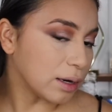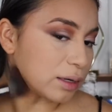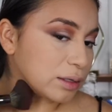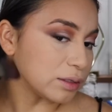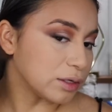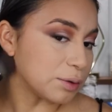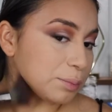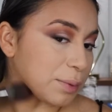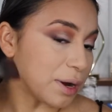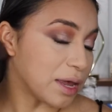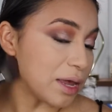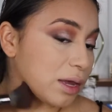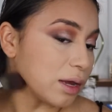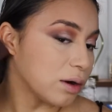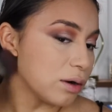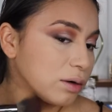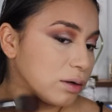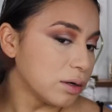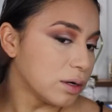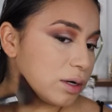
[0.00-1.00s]
under my
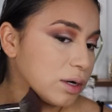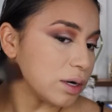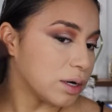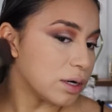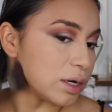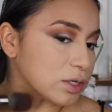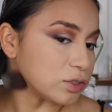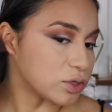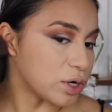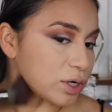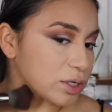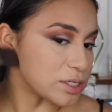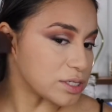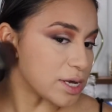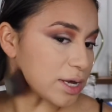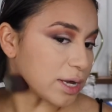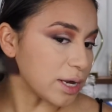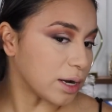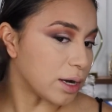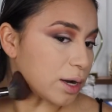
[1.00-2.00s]
ear, I try to
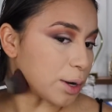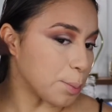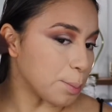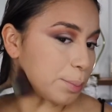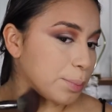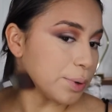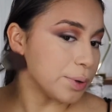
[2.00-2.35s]
take it up.